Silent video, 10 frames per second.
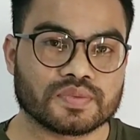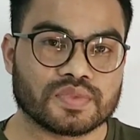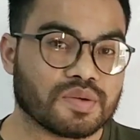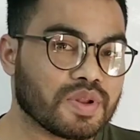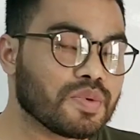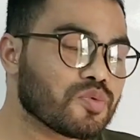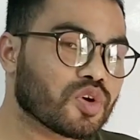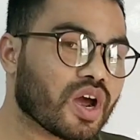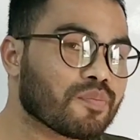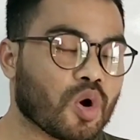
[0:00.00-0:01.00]
The minimum
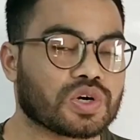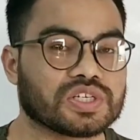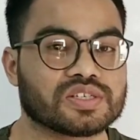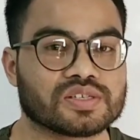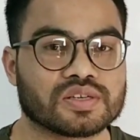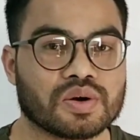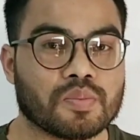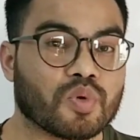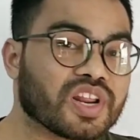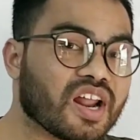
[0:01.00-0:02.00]
required vote is
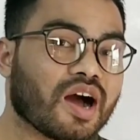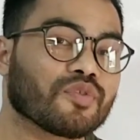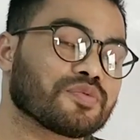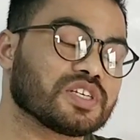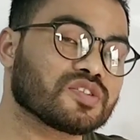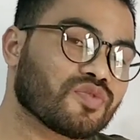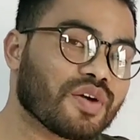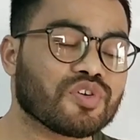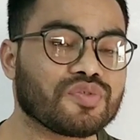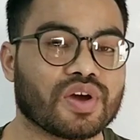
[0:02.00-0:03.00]
more than half of this
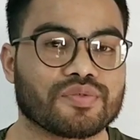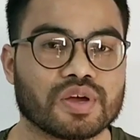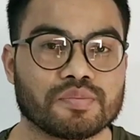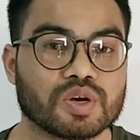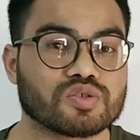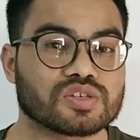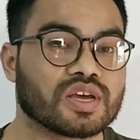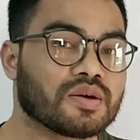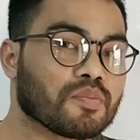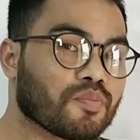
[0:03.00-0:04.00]
545, because
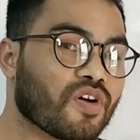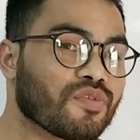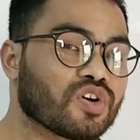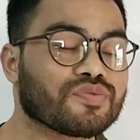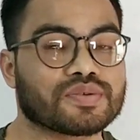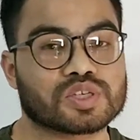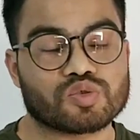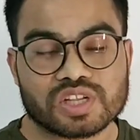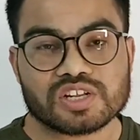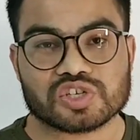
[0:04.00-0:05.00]
545 is
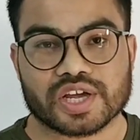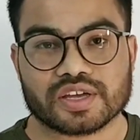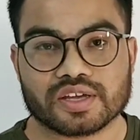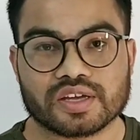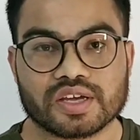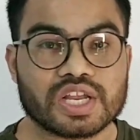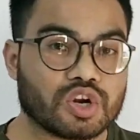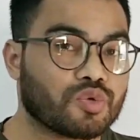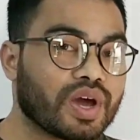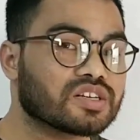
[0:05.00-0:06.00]
the total strength. It
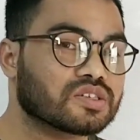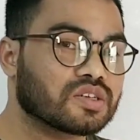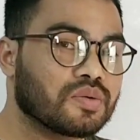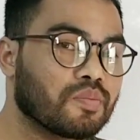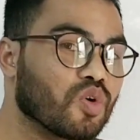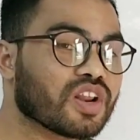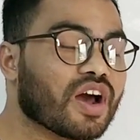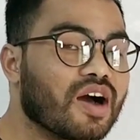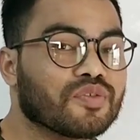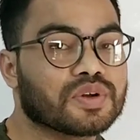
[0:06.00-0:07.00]
requires more than
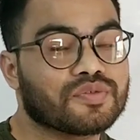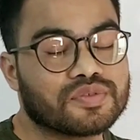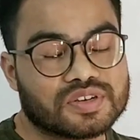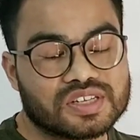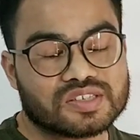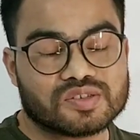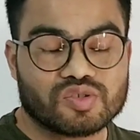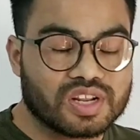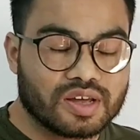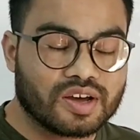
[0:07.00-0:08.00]
half of this
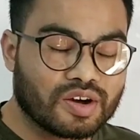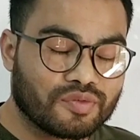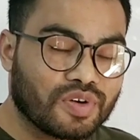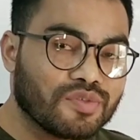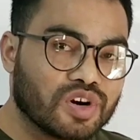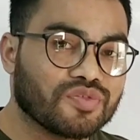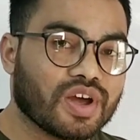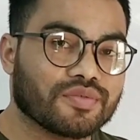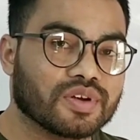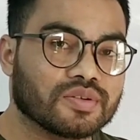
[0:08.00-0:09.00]
total
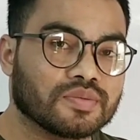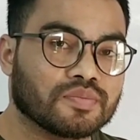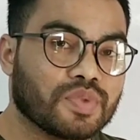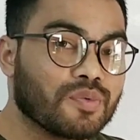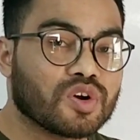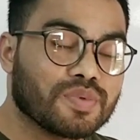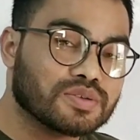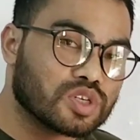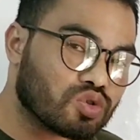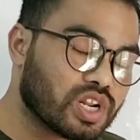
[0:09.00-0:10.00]
545. 545
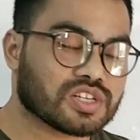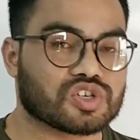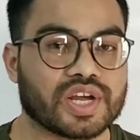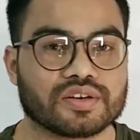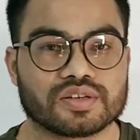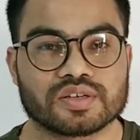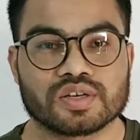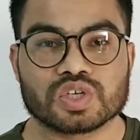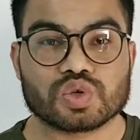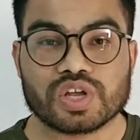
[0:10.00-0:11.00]
is the total strength.
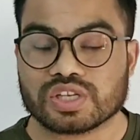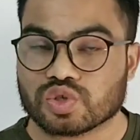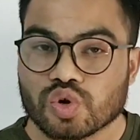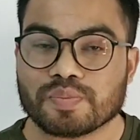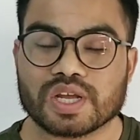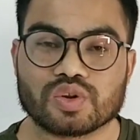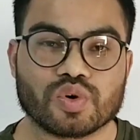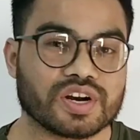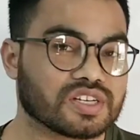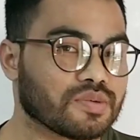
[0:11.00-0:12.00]
So it should be
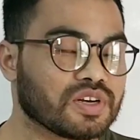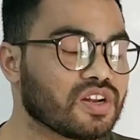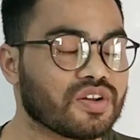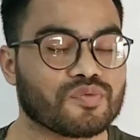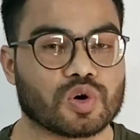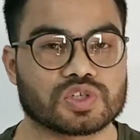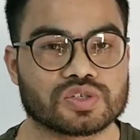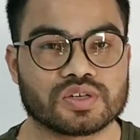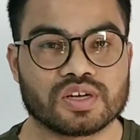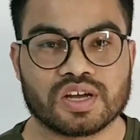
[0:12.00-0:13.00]
273
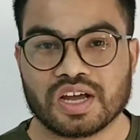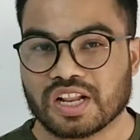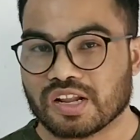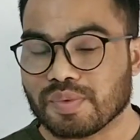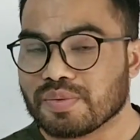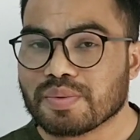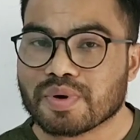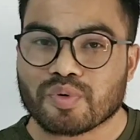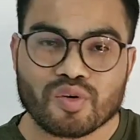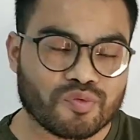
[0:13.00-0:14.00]
votes. The minimum
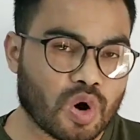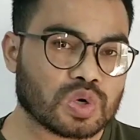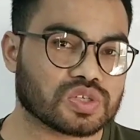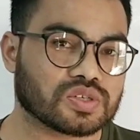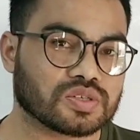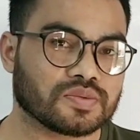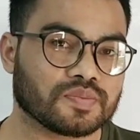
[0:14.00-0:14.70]
number of votes